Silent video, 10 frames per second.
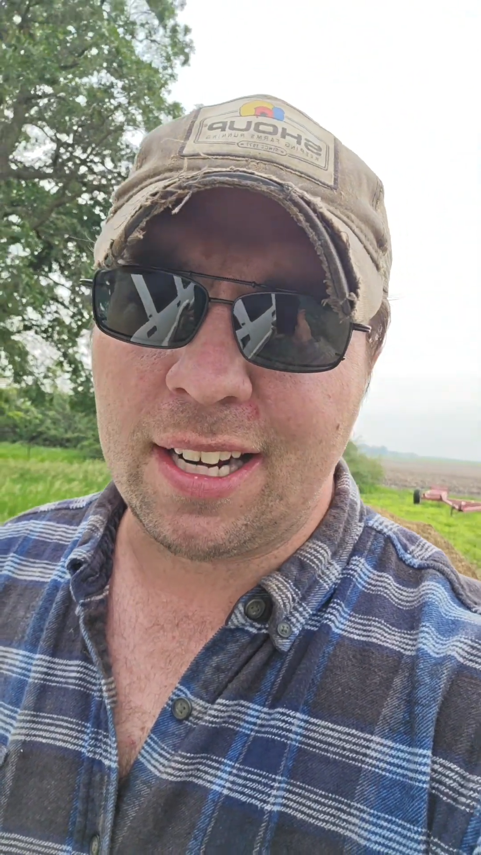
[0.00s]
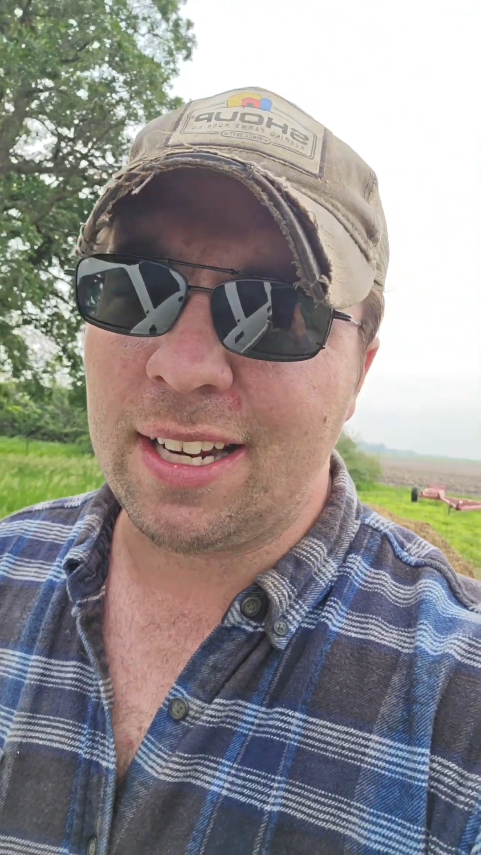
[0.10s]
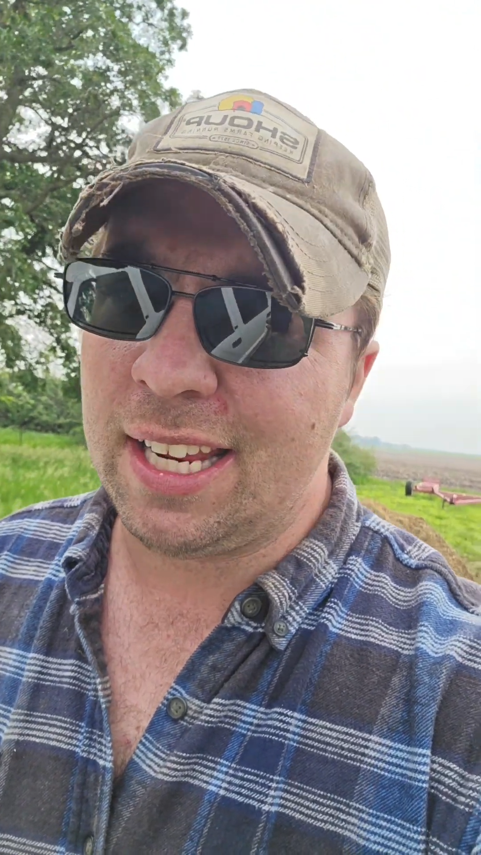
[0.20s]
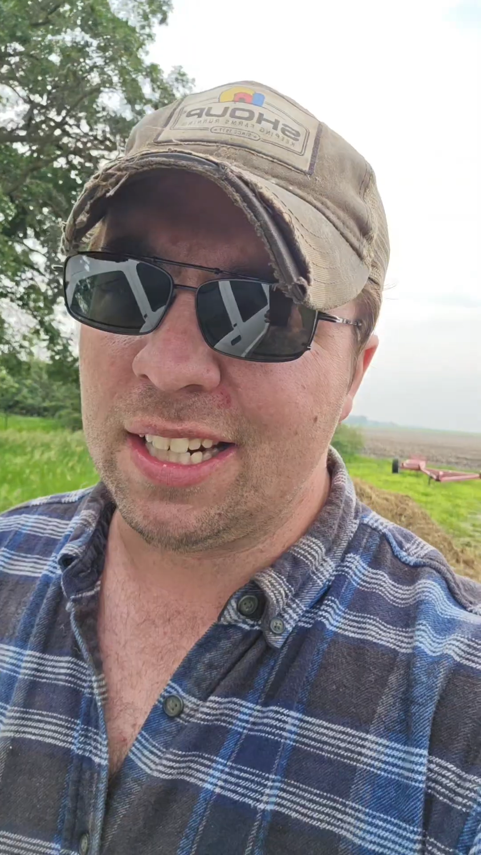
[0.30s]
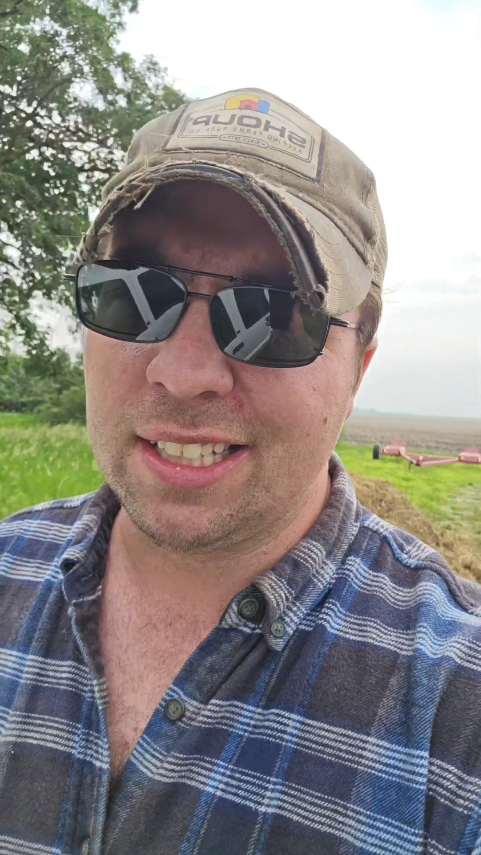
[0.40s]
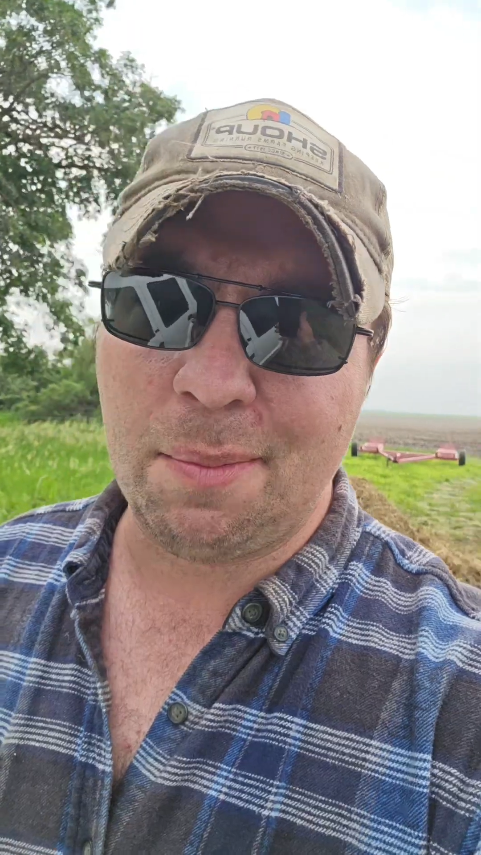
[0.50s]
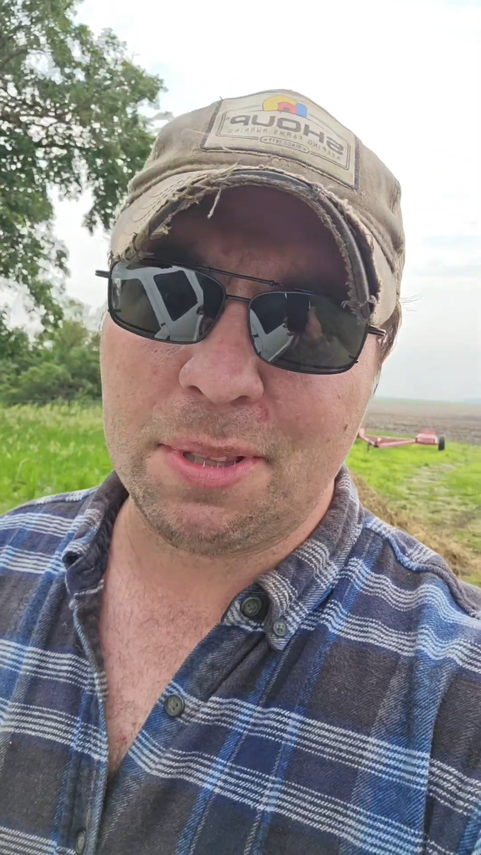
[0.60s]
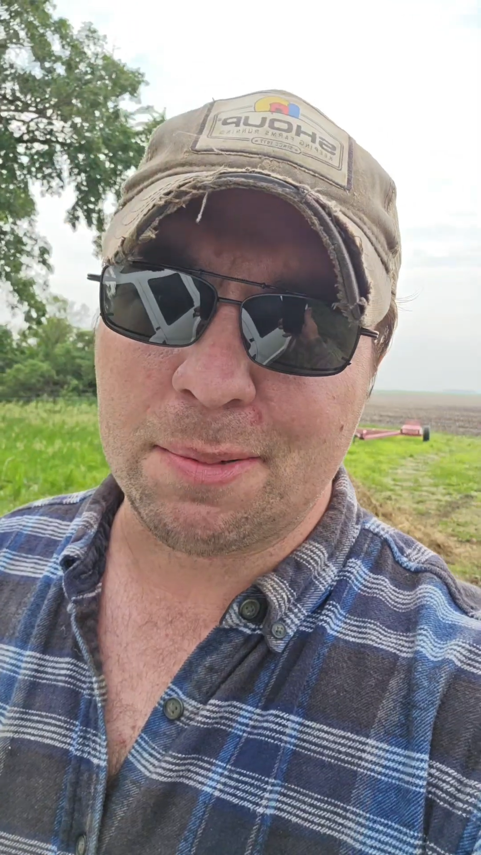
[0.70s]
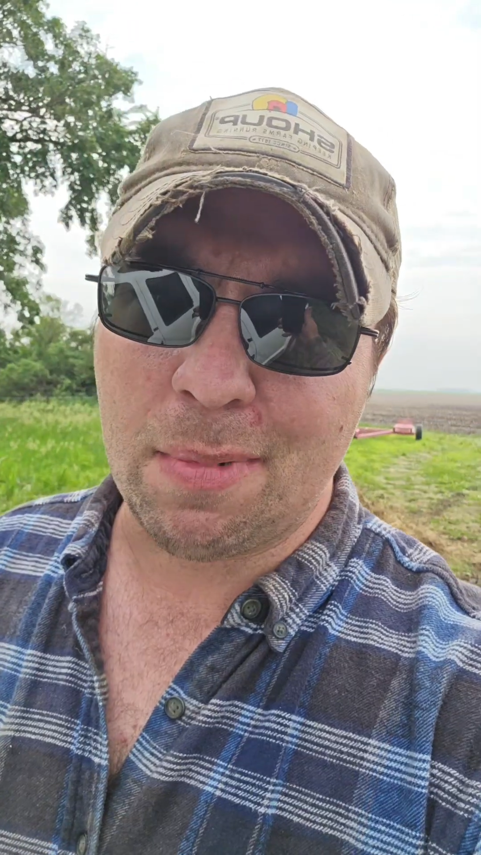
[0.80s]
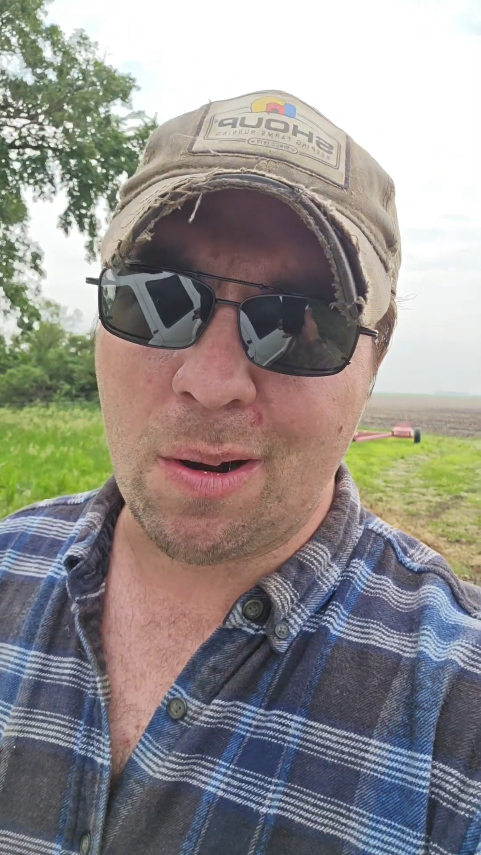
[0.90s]
and hitting them
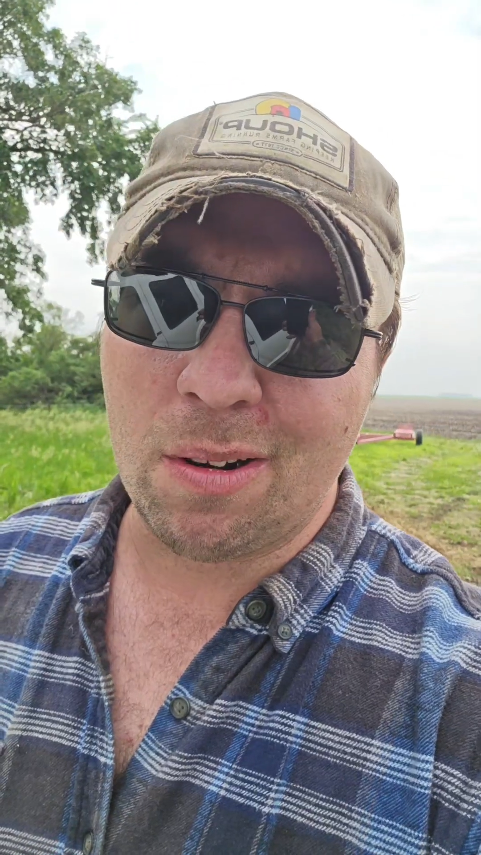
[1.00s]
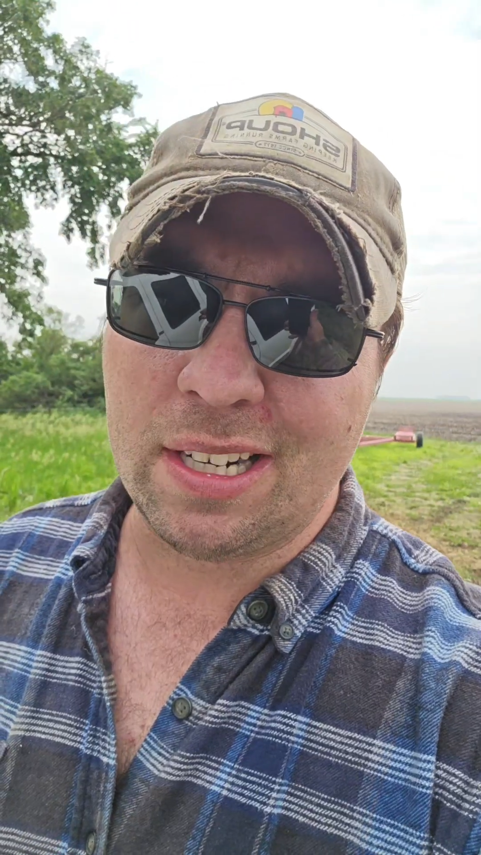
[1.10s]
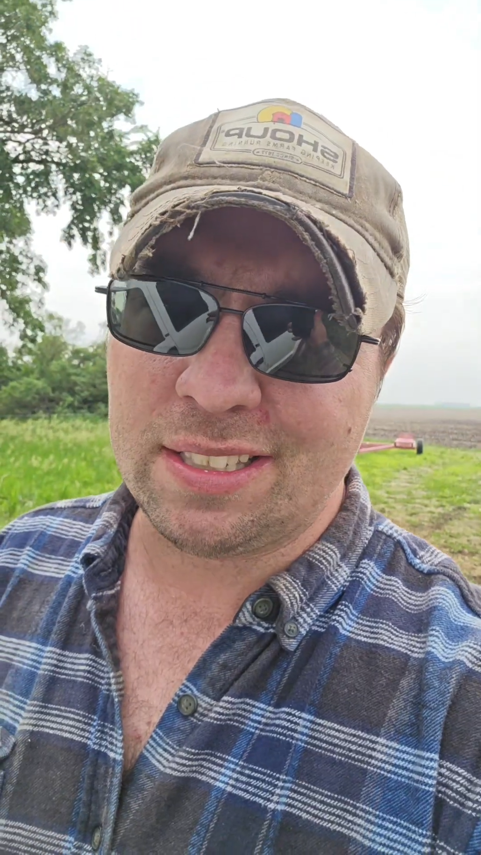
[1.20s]
with a mower